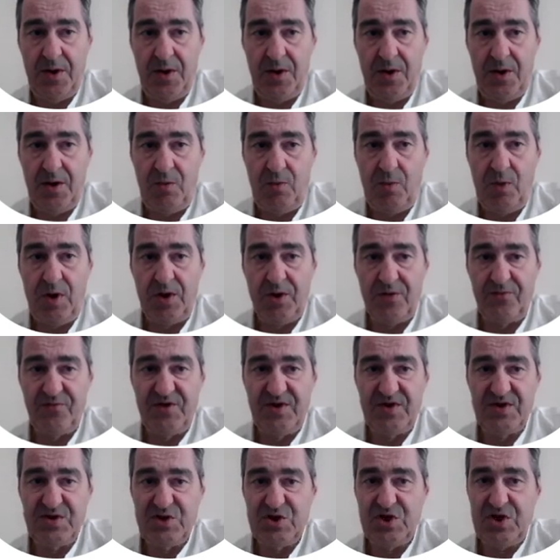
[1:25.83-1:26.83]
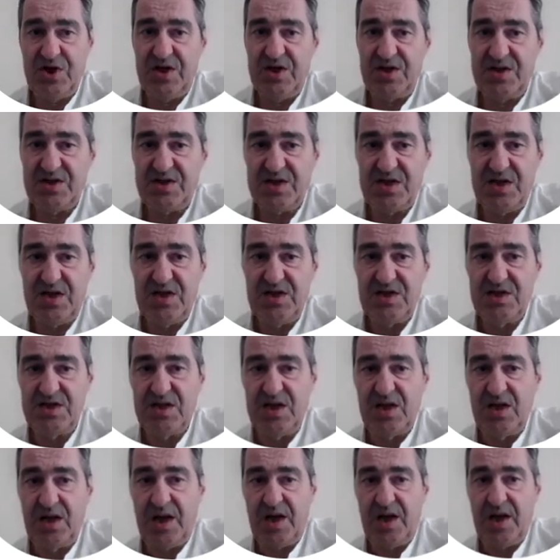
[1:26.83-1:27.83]
One of these genes is
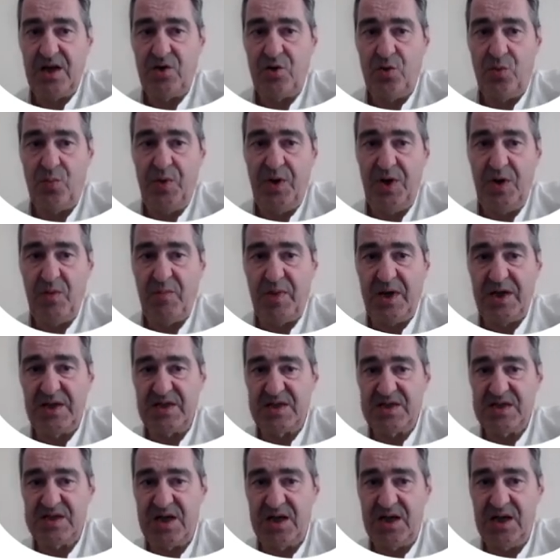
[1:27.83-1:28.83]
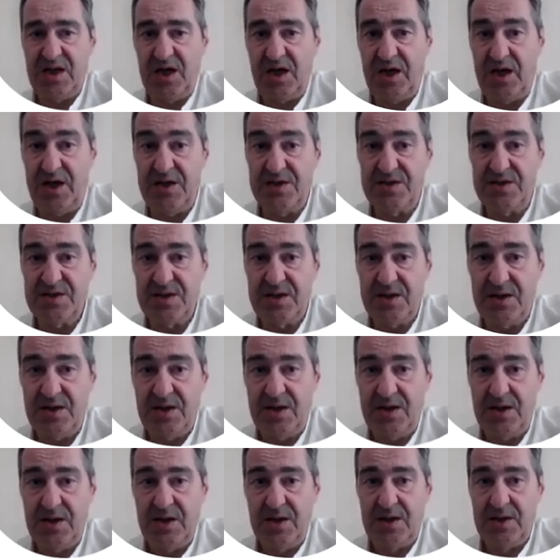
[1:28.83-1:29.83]
the lycopene beta cyclase
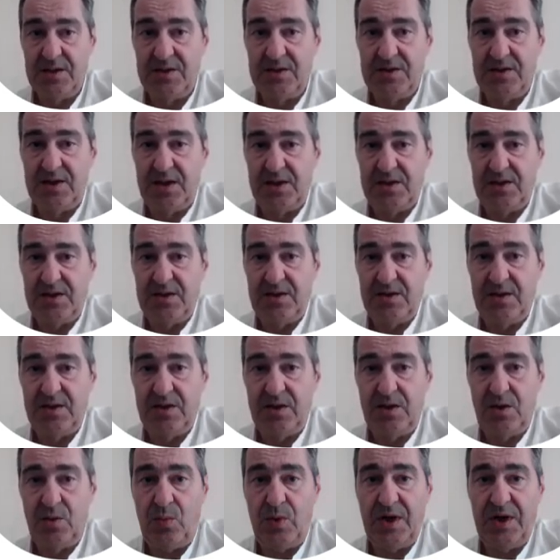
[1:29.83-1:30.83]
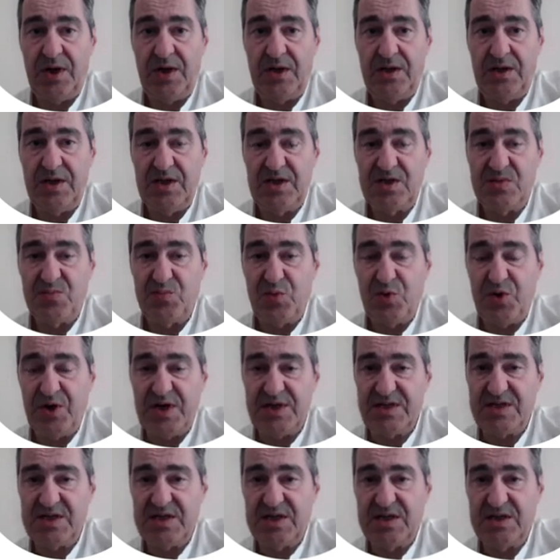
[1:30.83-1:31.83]
that, when it is
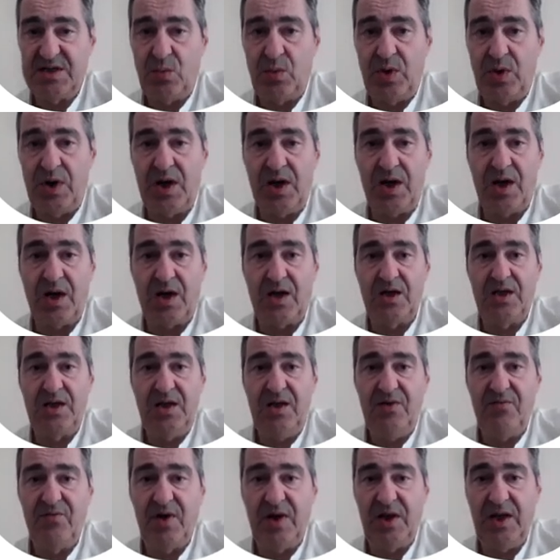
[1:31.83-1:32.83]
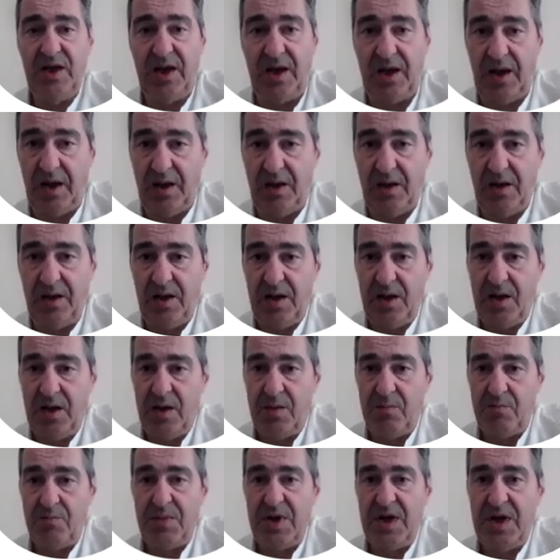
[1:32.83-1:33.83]
present with an active allele,
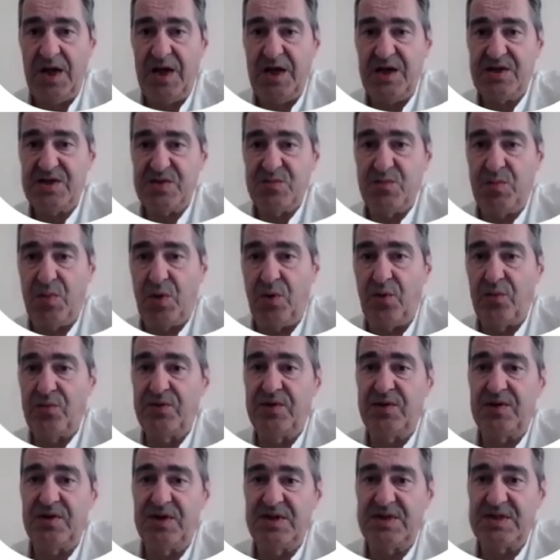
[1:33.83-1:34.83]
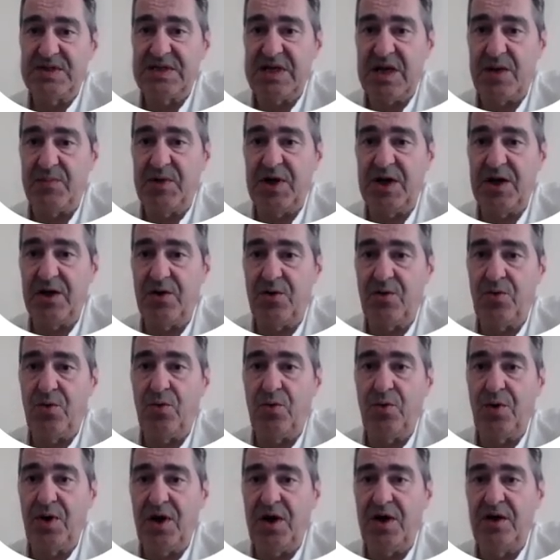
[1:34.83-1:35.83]
makes both the staminal
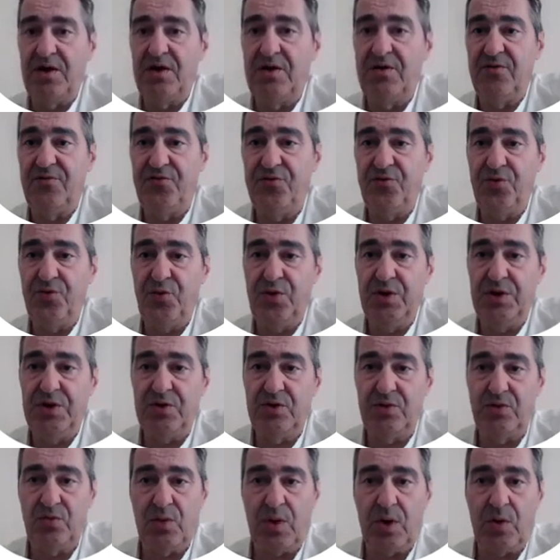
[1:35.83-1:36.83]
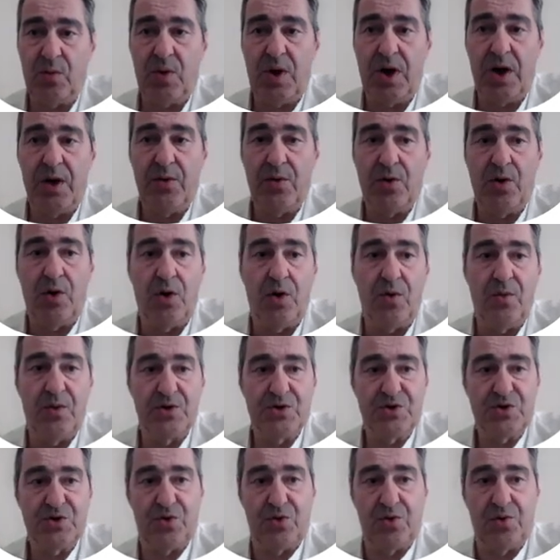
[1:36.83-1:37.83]
cone and the fruit to acquire
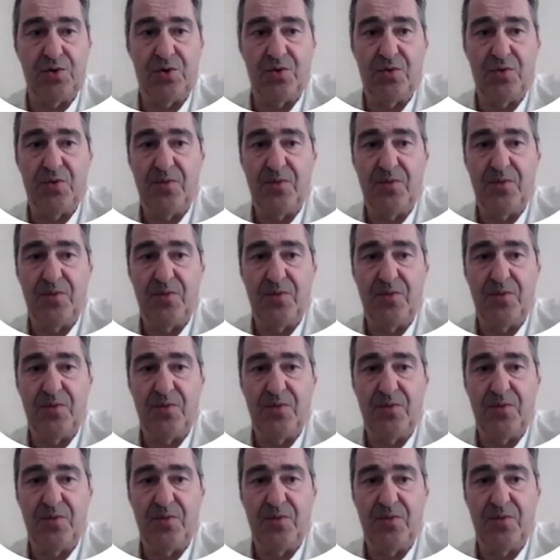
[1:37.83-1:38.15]
orange color,